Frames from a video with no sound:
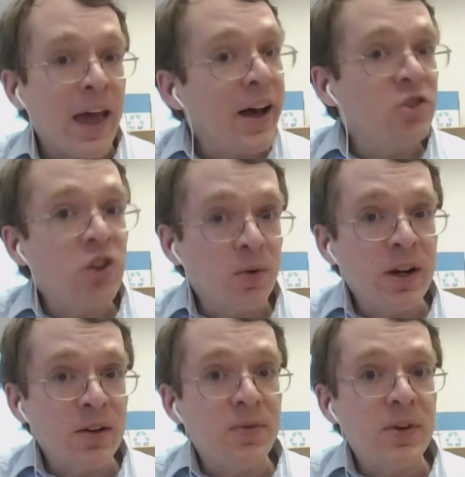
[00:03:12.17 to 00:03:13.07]
AI
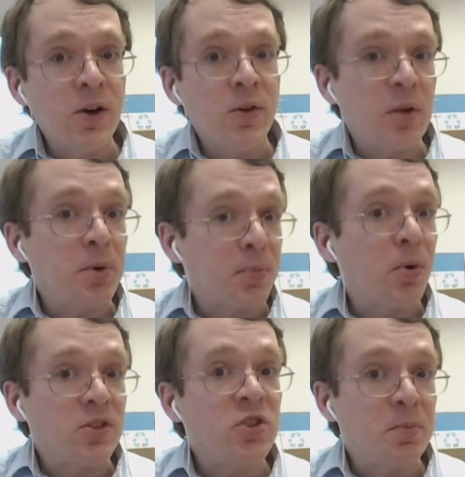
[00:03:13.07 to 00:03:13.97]
generated video that
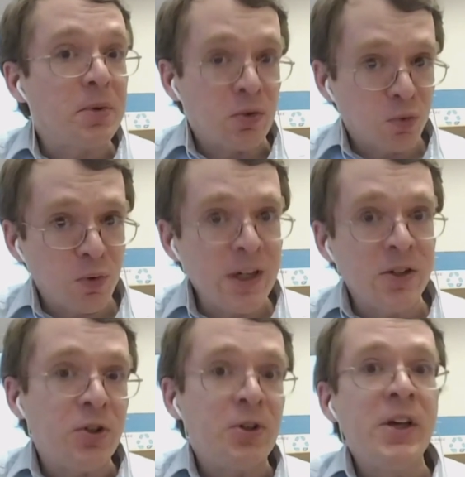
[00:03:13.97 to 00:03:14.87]
purports to be
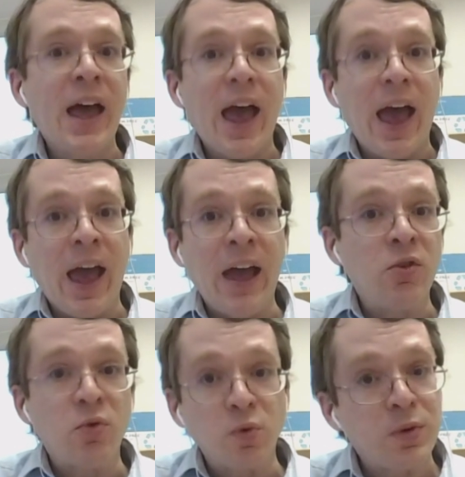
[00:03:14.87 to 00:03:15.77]
real
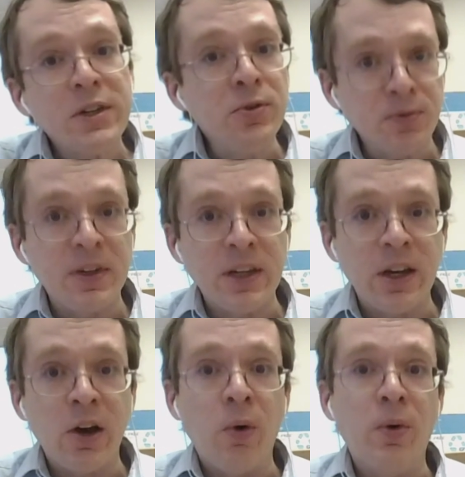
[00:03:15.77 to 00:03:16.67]
and real
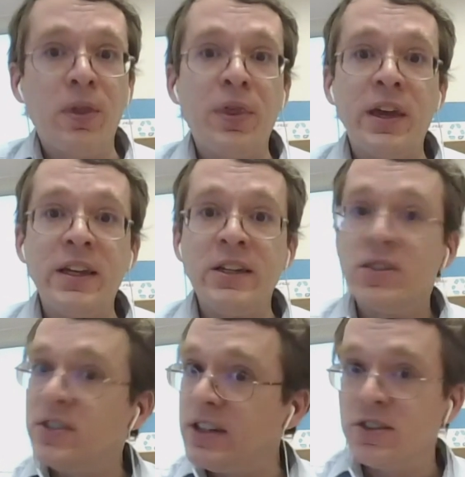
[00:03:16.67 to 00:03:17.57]
video that
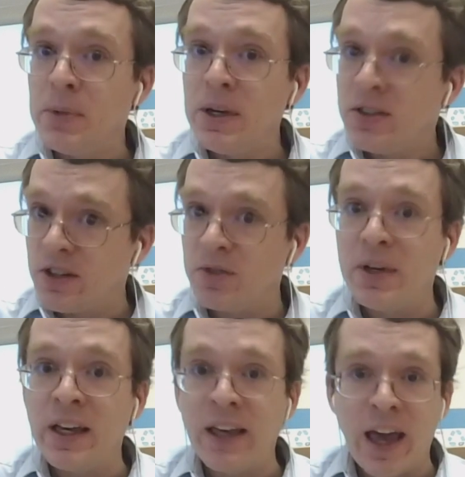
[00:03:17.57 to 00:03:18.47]
is dismissed as
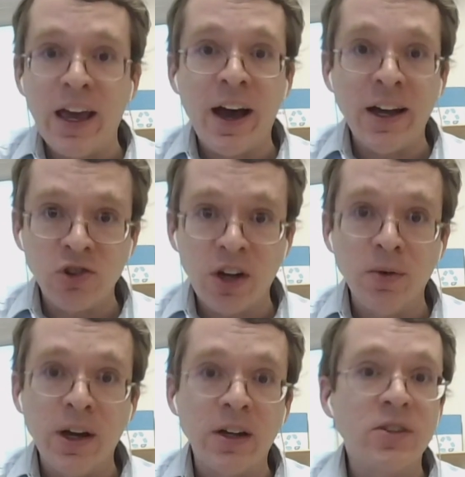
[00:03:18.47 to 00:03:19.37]
being AI generated.